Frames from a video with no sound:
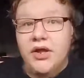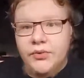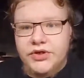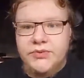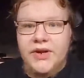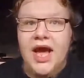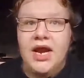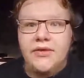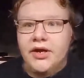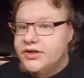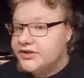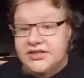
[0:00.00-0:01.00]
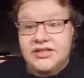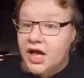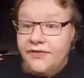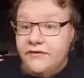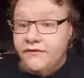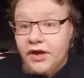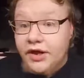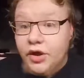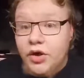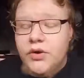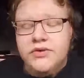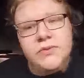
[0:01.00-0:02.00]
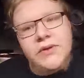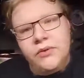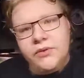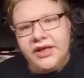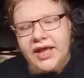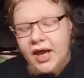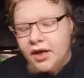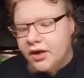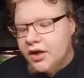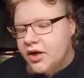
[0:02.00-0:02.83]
the reason we had it there is because nothing fucking grew, so we didn't really care.